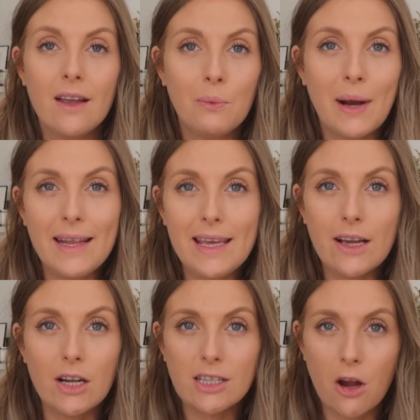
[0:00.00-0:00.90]
when he
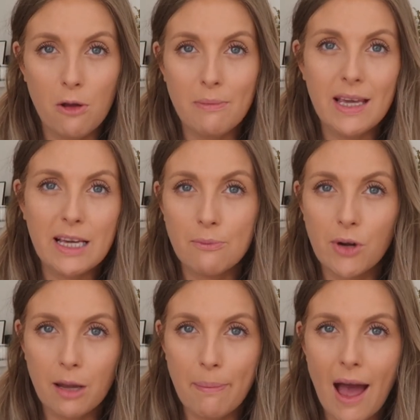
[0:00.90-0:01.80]
goes home, he can
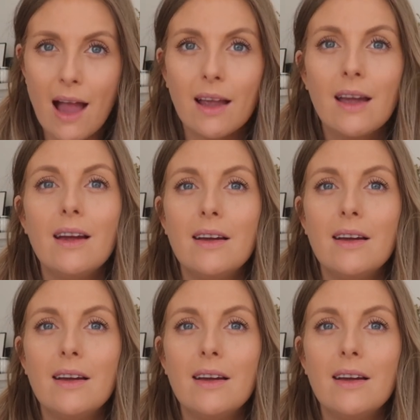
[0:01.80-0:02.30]
bring it back.